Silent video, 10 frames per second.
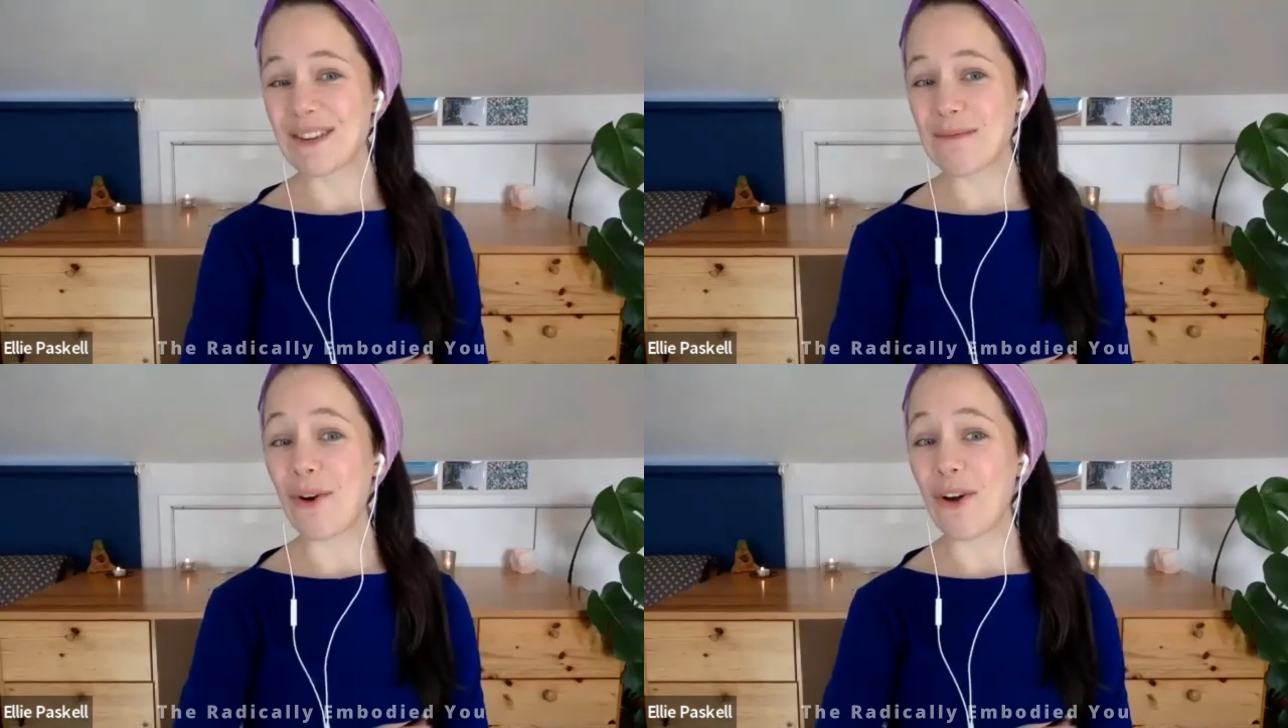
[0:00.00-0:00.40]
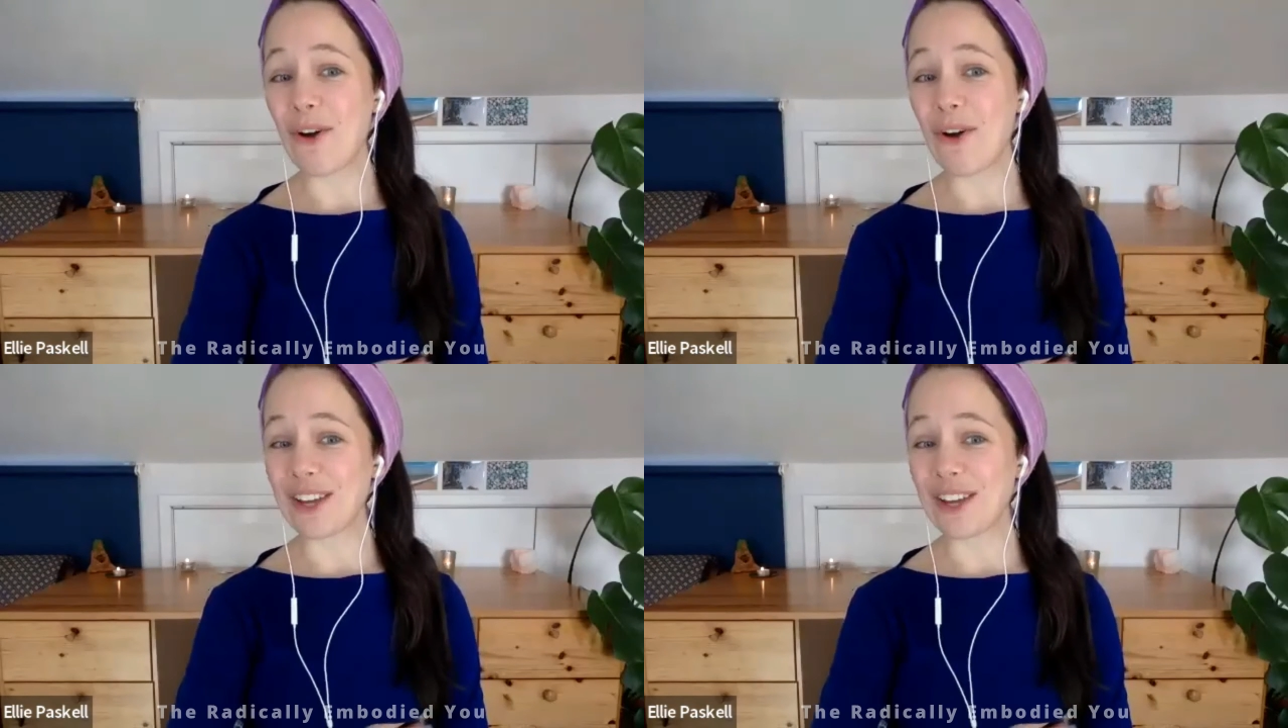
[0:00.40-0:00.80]

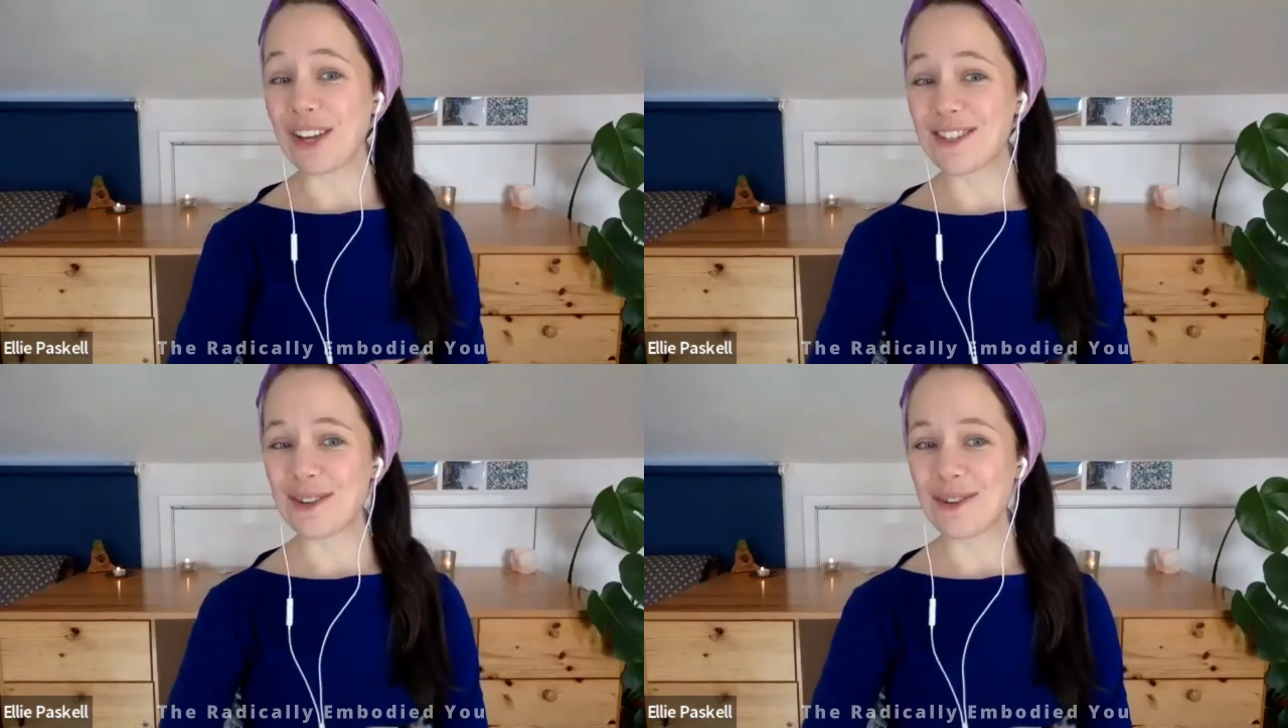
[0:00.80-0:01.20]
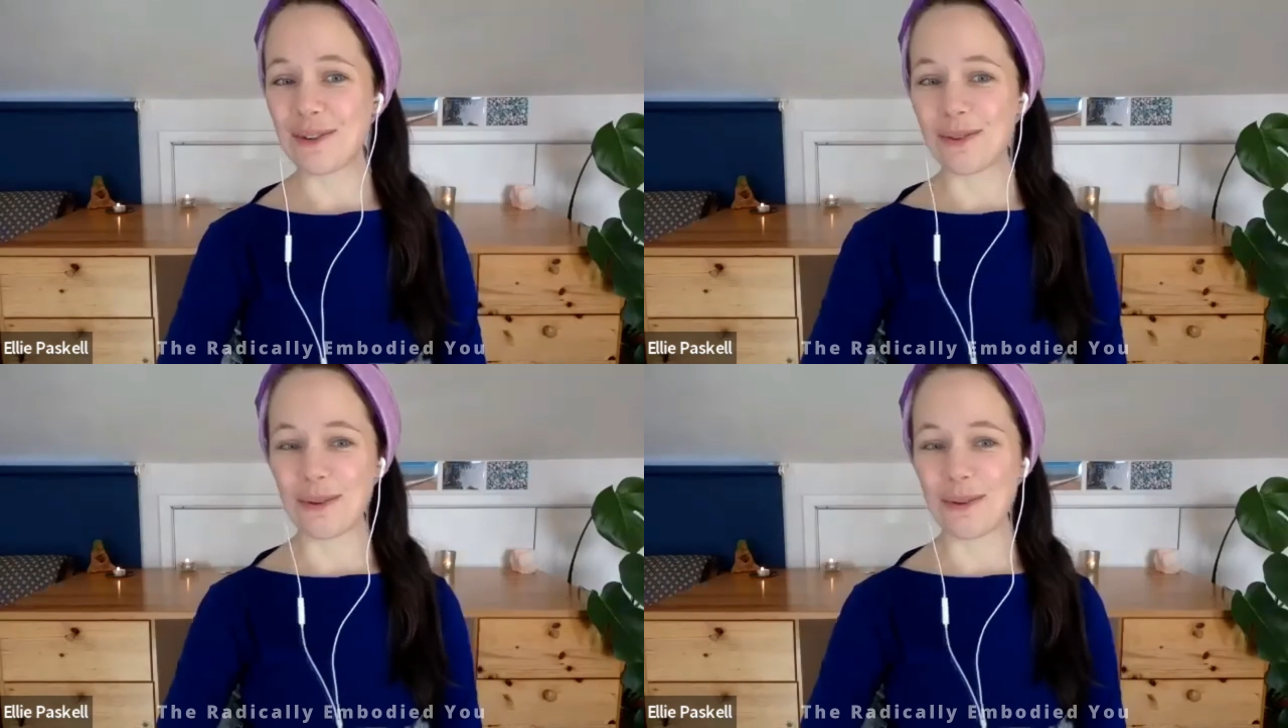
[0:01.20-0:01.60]
supporting us
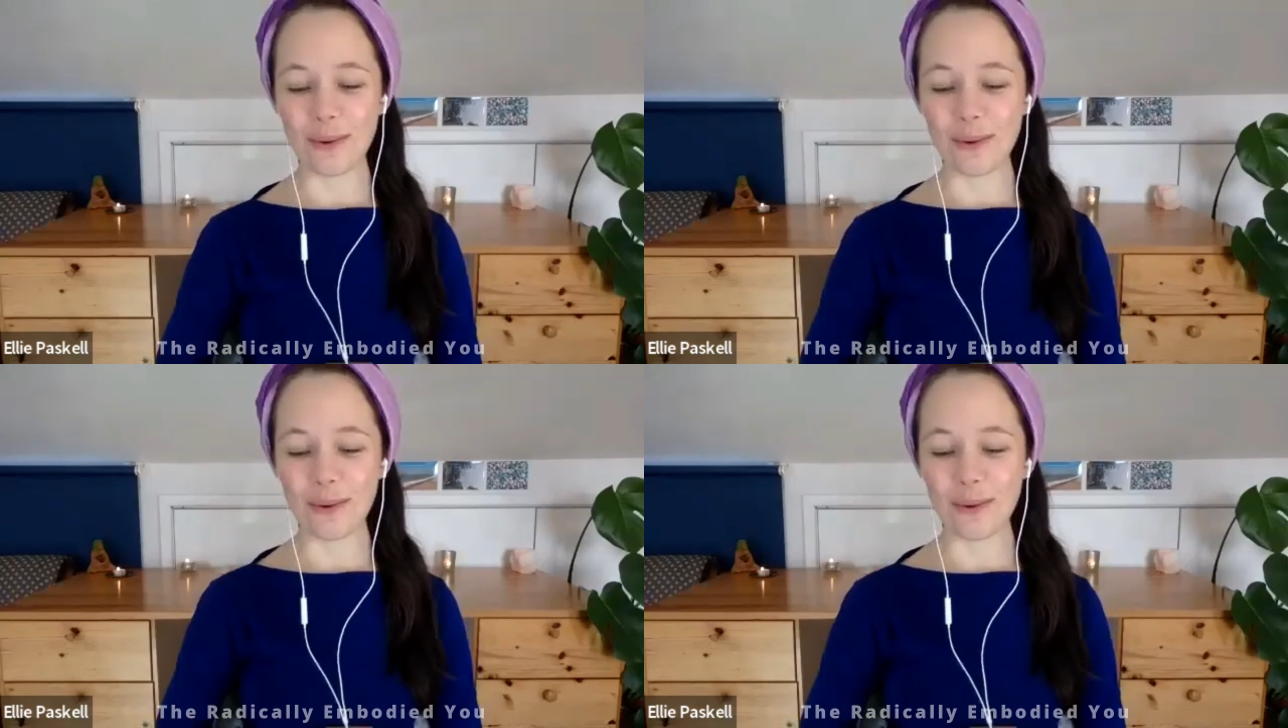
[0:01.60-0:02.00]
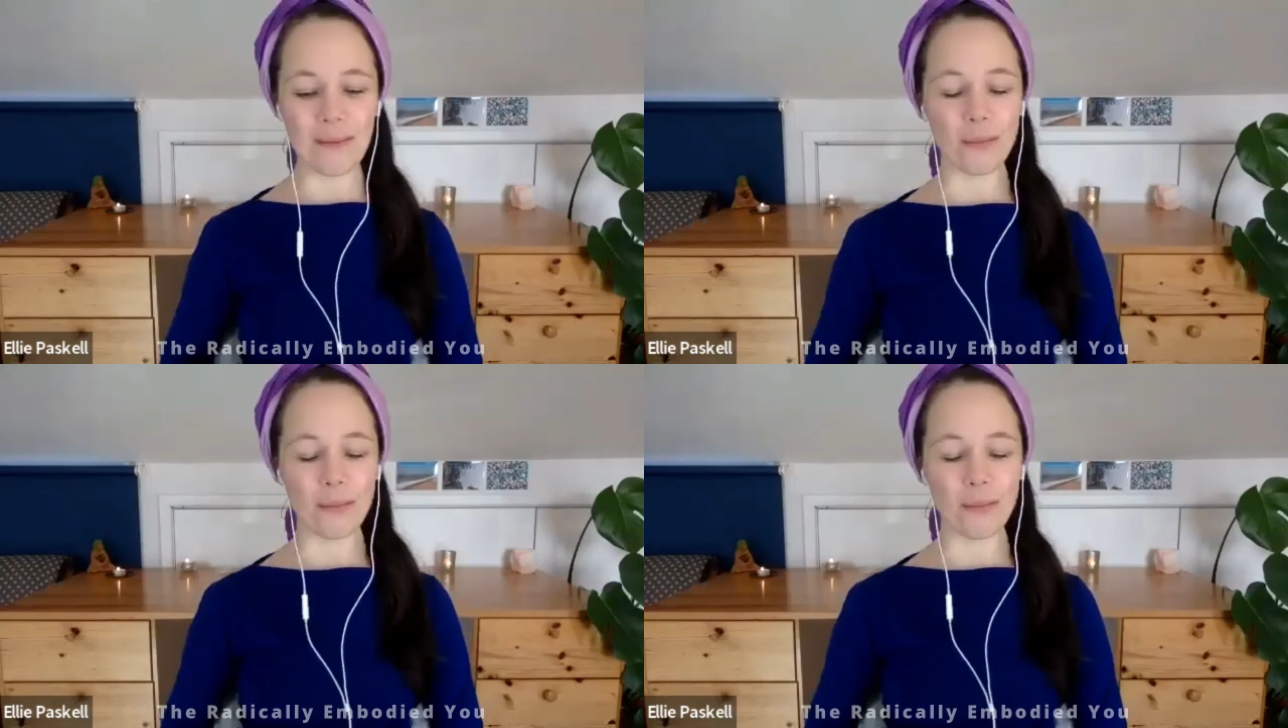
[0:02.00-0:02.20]
to really